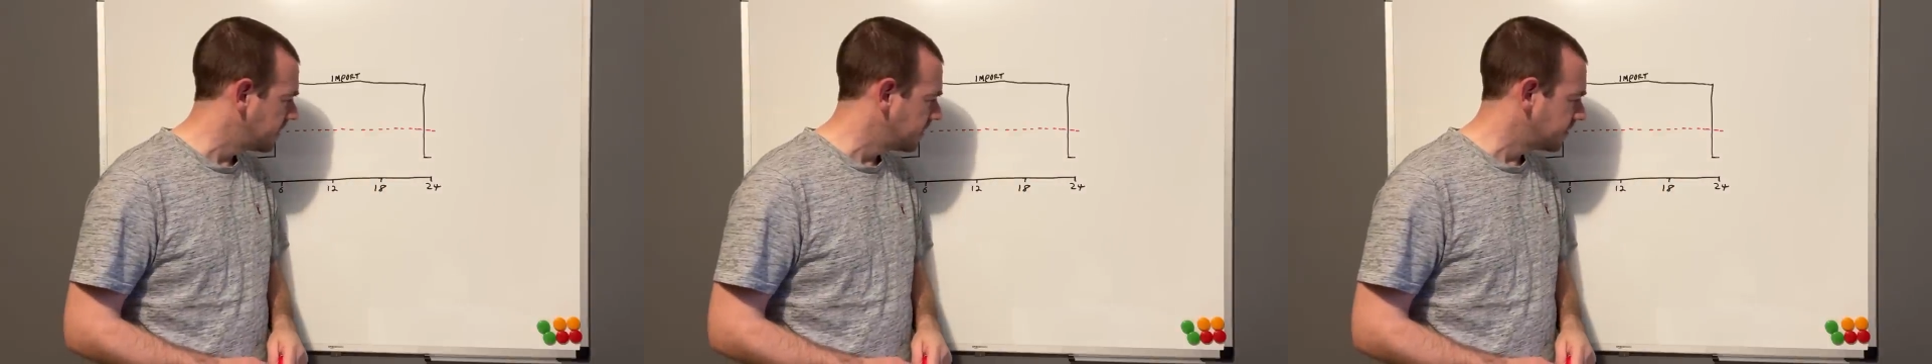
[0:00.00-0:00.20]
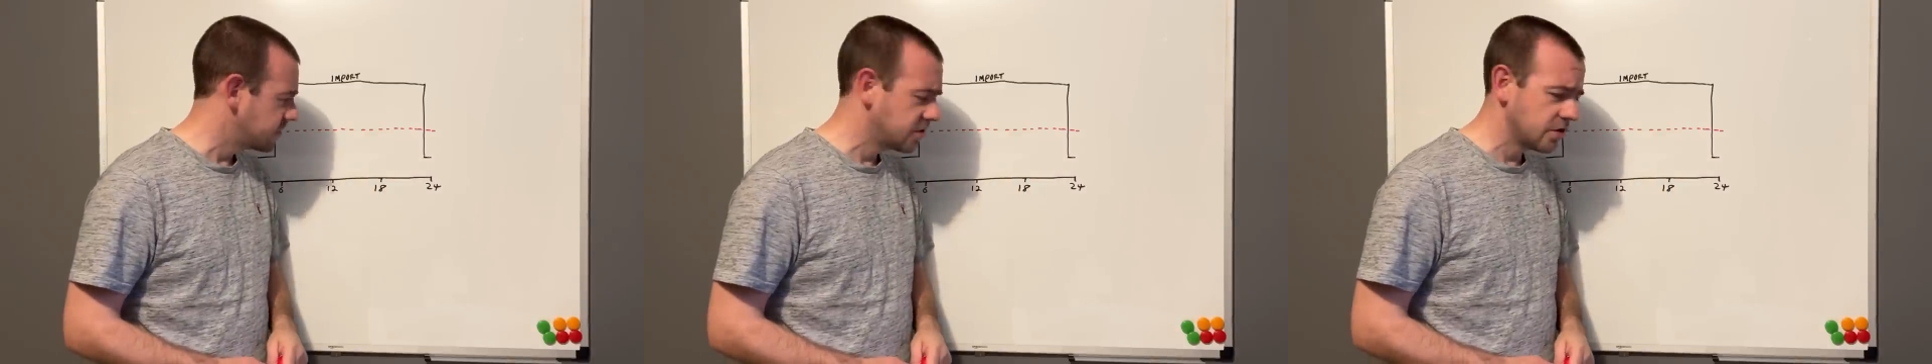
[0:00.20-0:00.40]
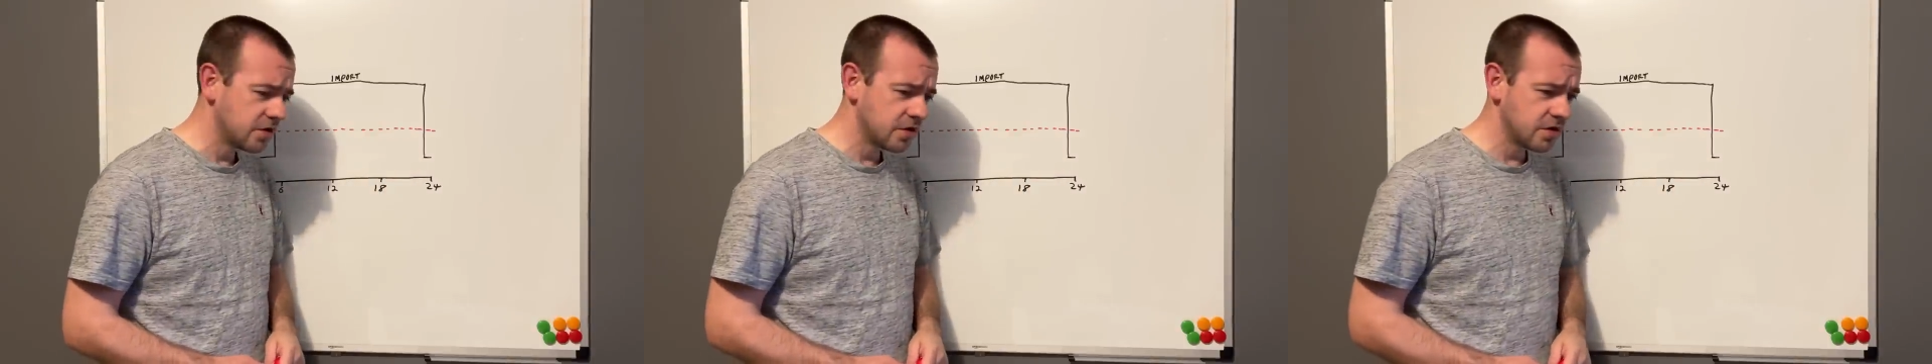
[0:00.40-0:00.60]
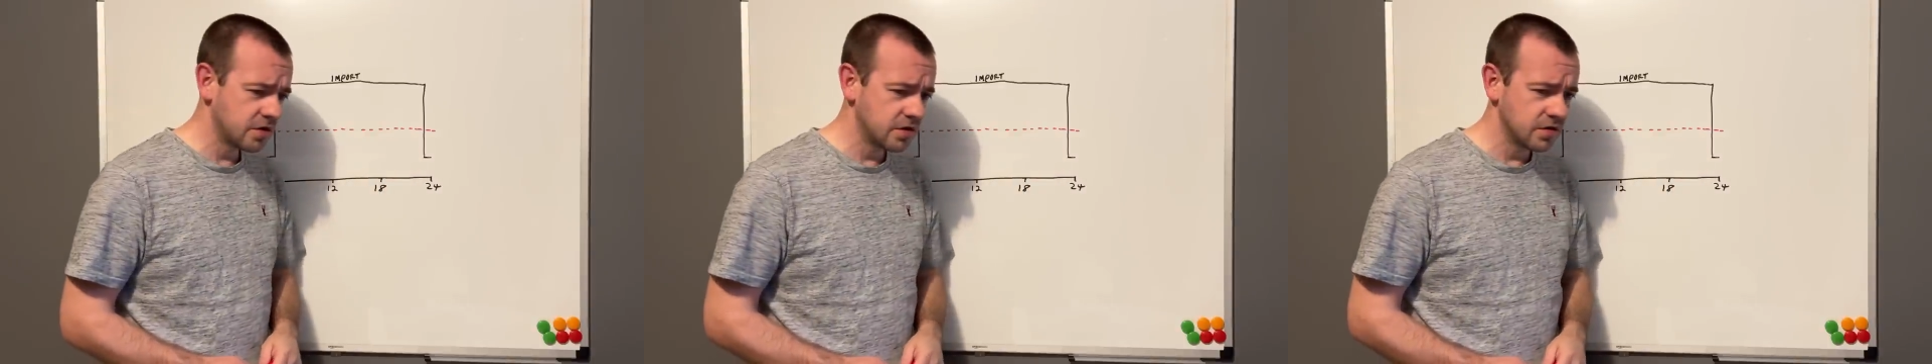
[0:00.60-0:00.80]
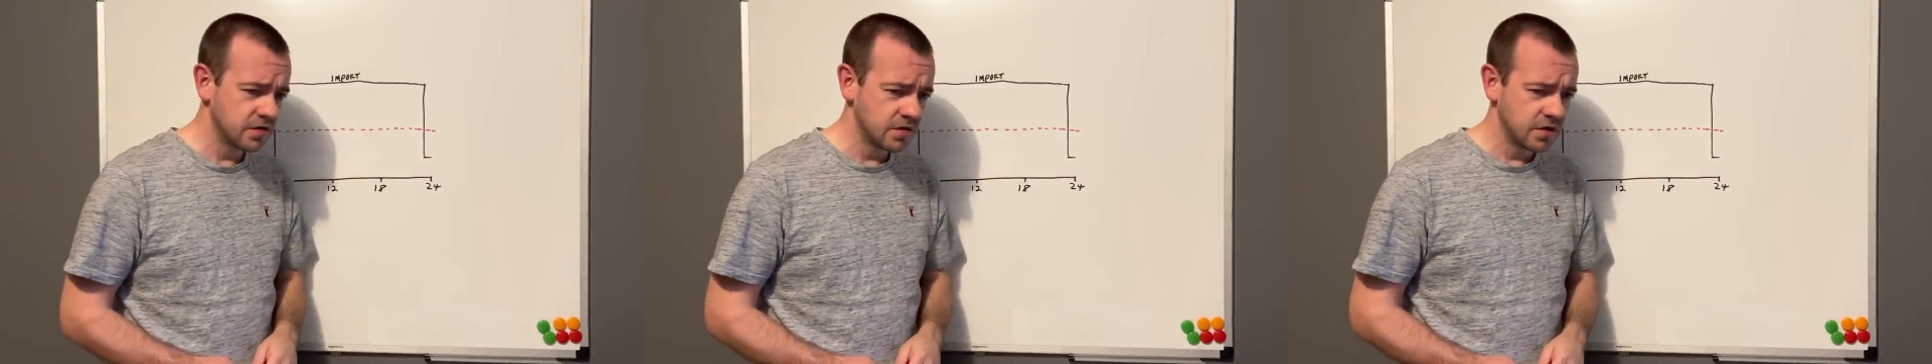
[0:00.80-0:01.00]

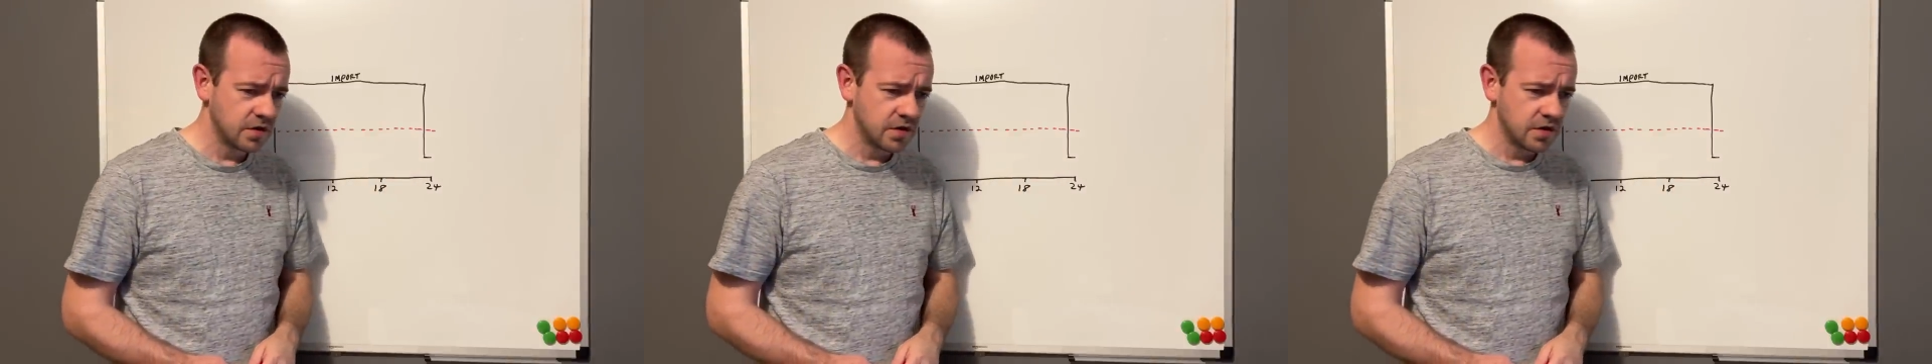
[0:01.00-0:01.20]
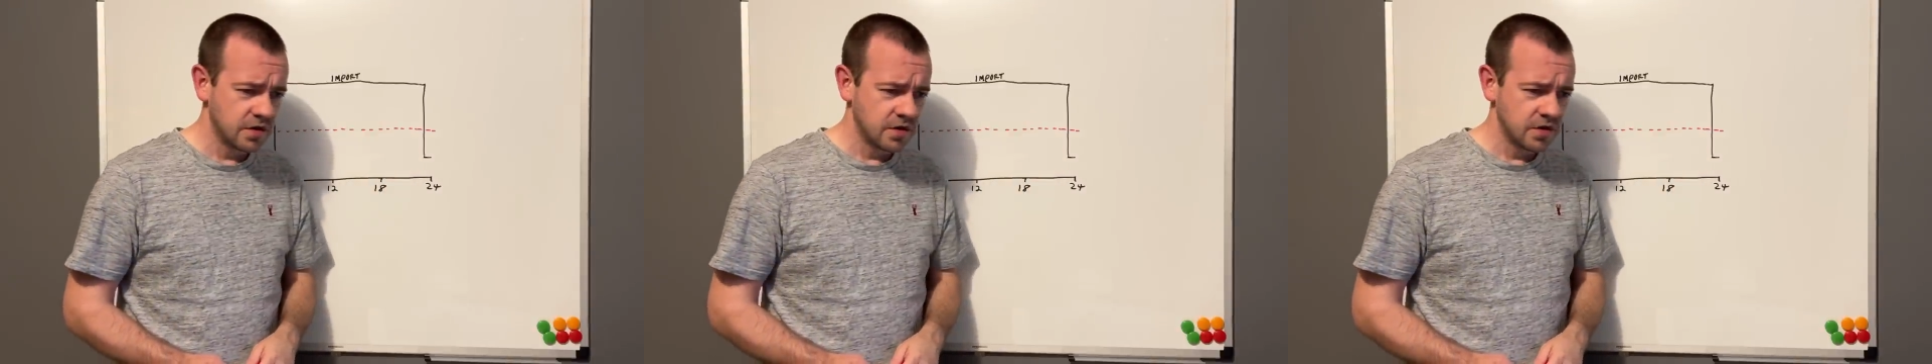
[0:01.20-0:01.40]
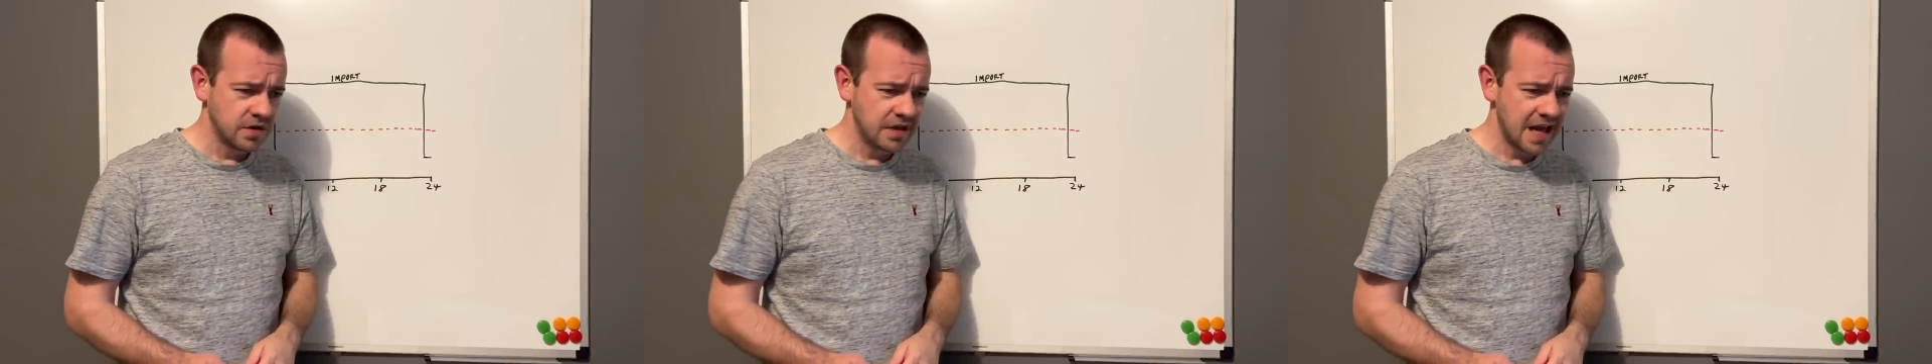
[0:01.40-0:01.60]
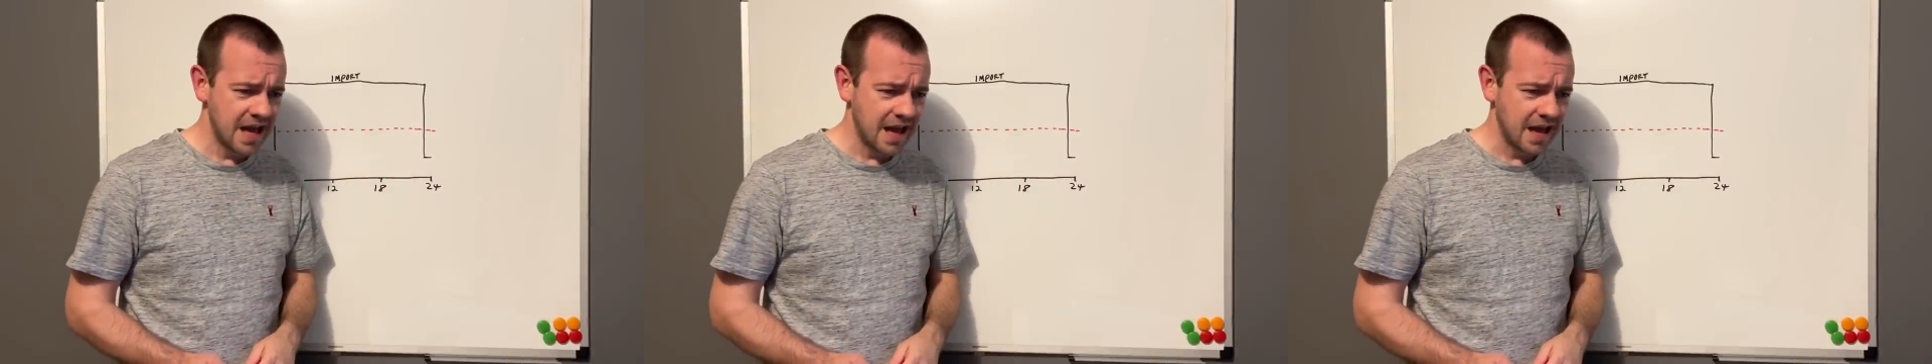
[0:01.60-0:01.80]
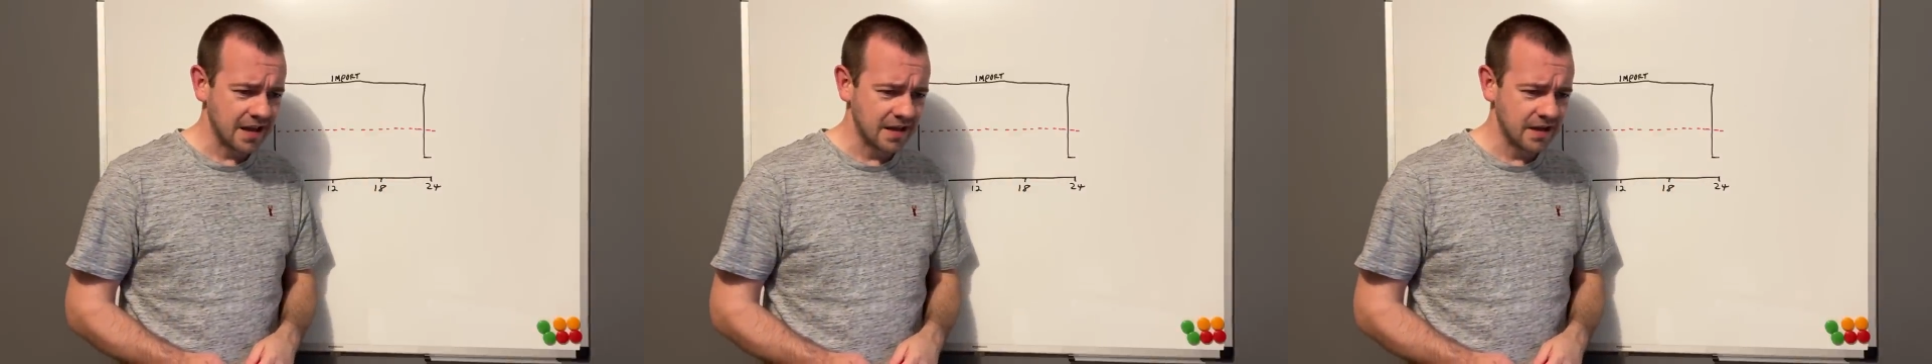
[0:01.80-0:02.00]
So,
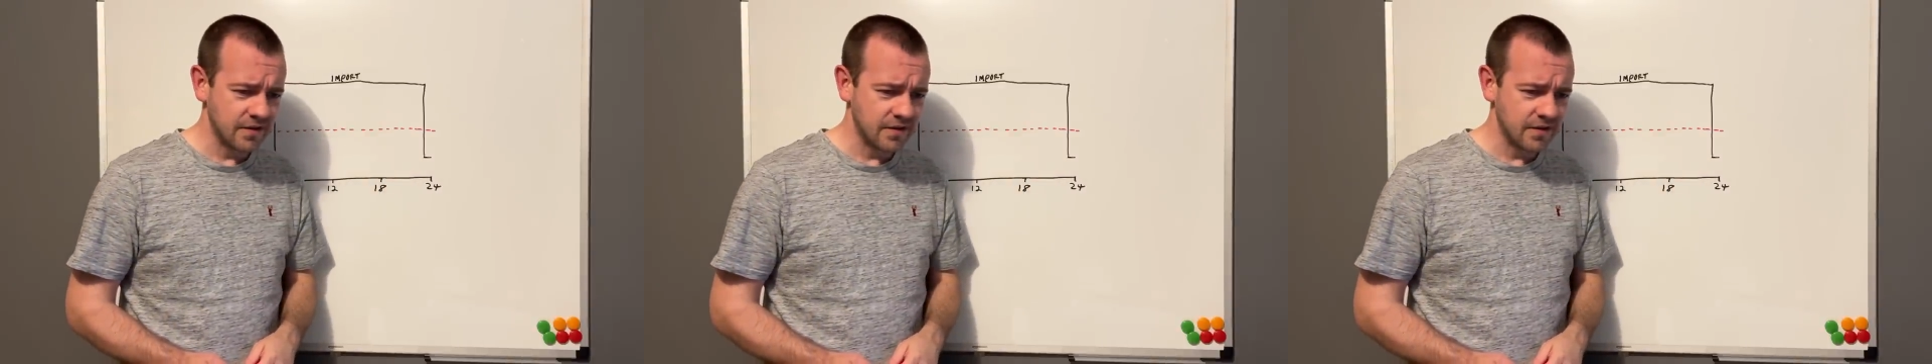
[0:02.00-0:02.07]
yeah,